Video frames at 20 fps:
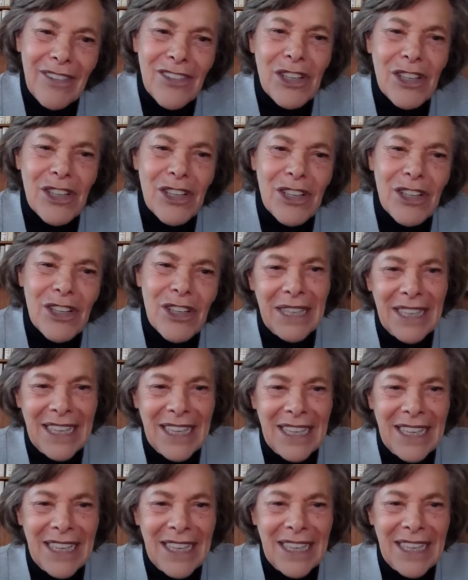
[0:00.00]
if she picks up
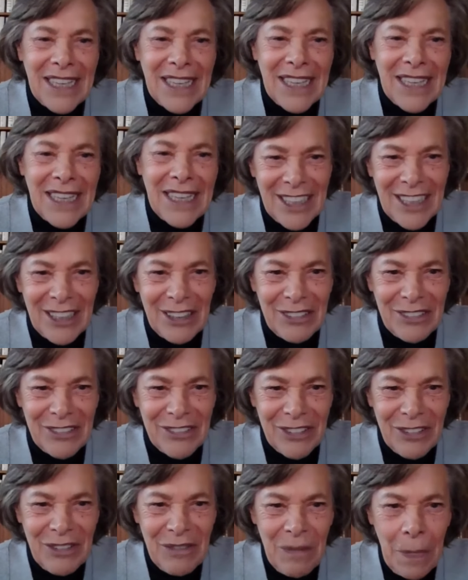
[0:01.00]
the cane herself.